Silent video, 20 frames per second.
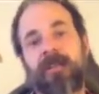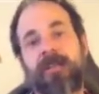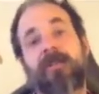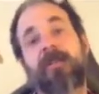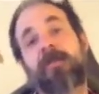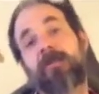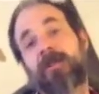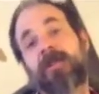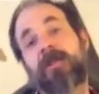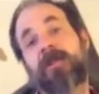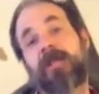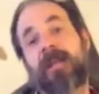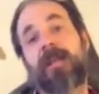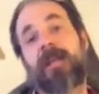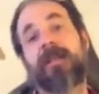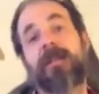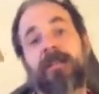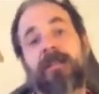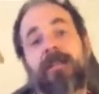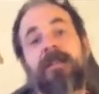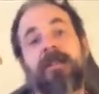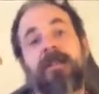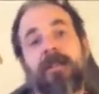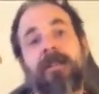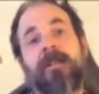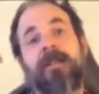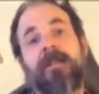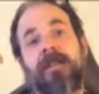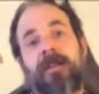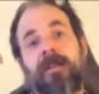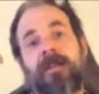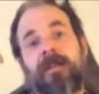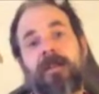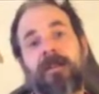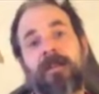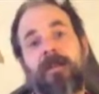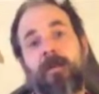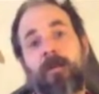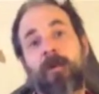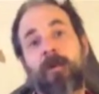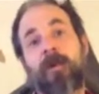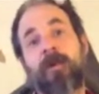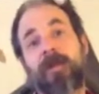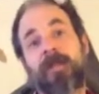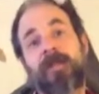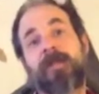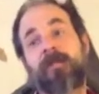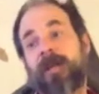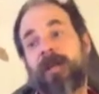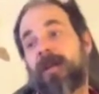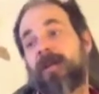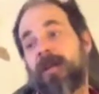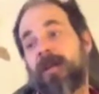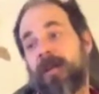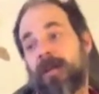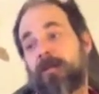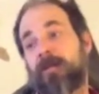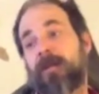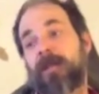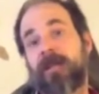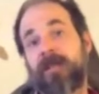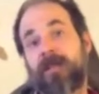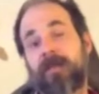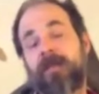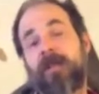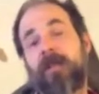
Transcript: So there was a lot of you know worries about anybody.